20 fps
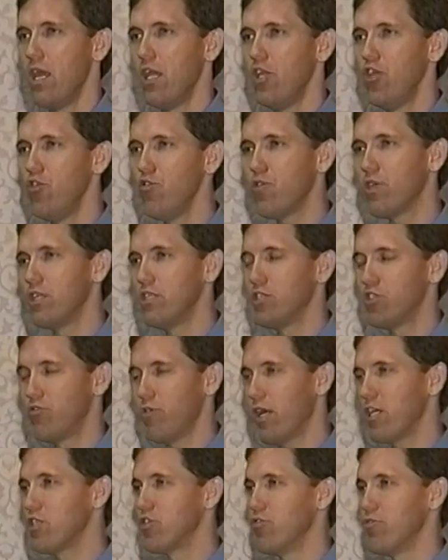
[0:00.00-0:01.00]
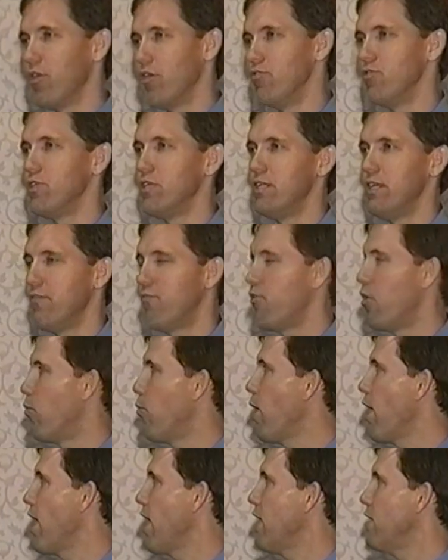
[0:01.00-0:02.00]
You can structure those in different
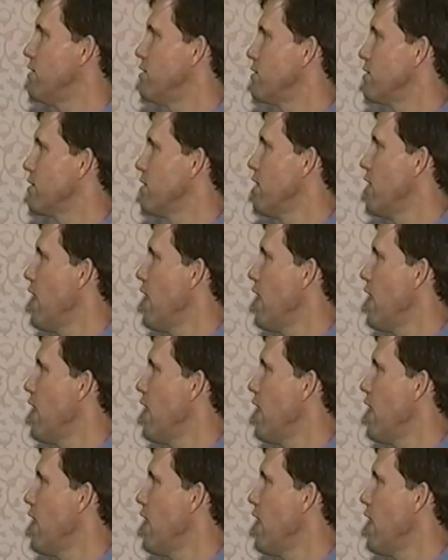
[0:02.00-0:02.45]
ways.